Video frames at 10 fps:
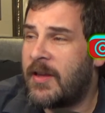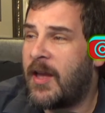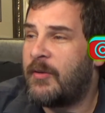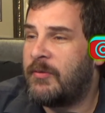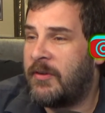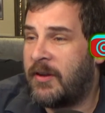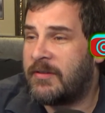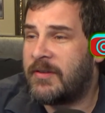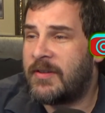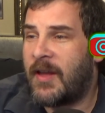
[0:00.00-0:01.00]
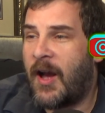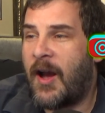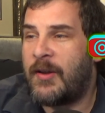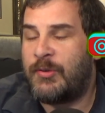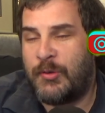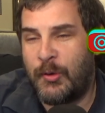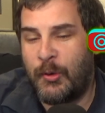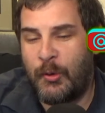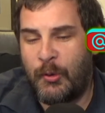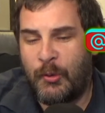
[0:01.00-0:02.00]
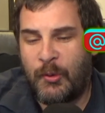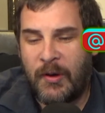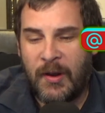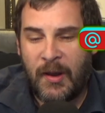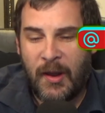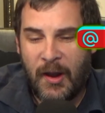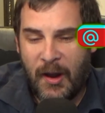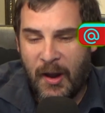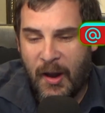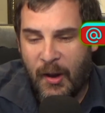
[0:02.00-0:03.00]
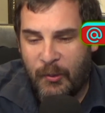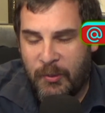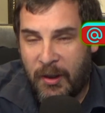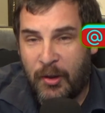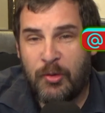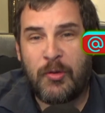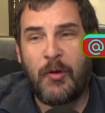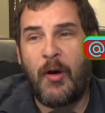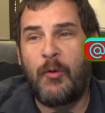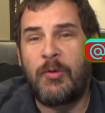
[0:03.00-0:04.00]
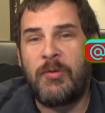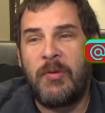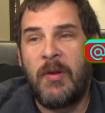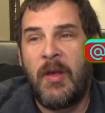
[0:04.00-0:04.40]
a reason I do intros.